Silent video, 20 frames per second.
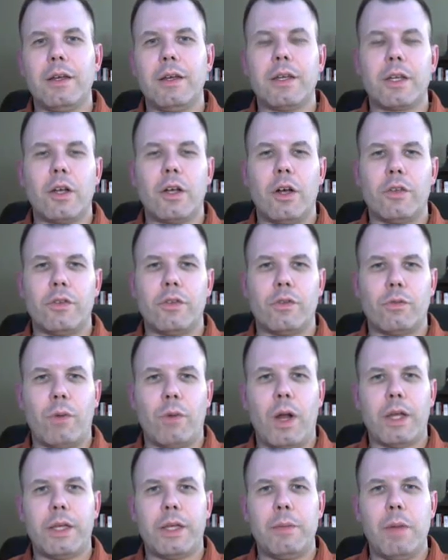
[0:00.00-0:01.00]
It causes
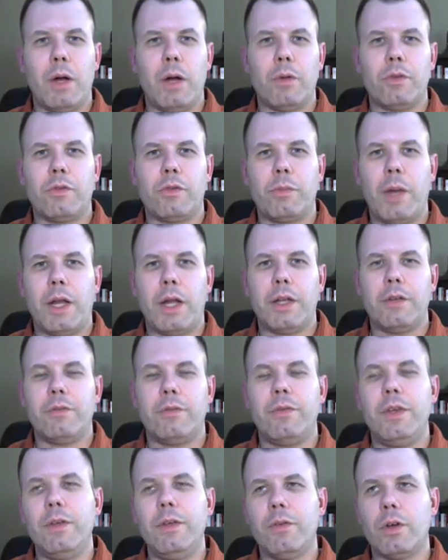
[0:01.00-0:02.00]
Rocky Mountain spotted
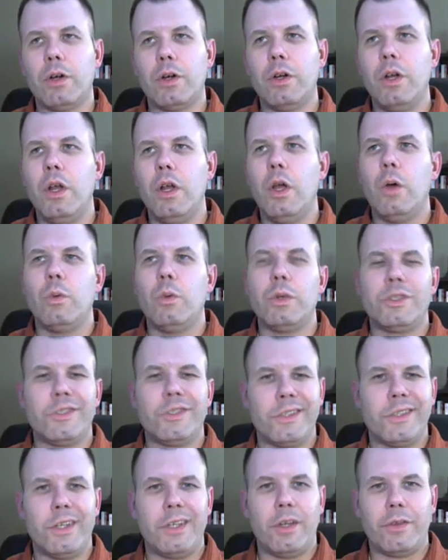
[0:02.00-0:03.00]
fever, which is
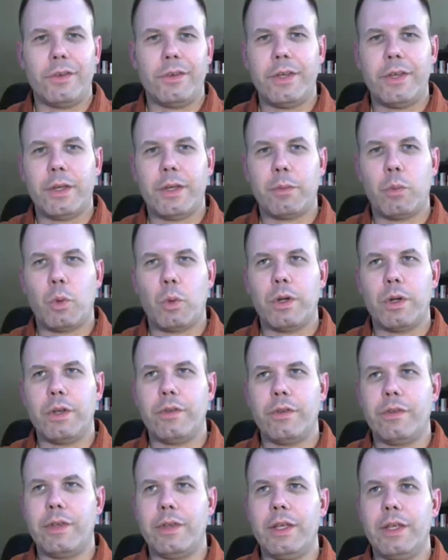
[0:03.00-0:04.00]
another tick-borne
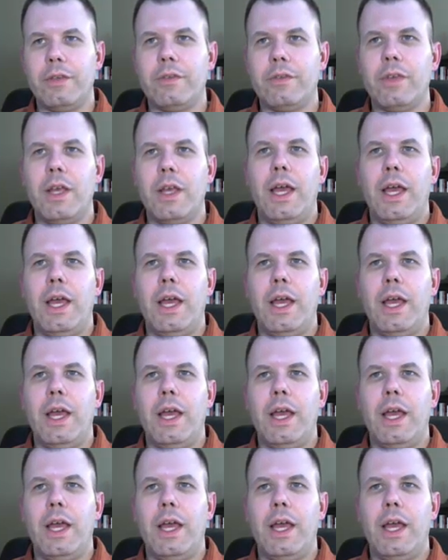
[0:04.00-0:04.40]
disease.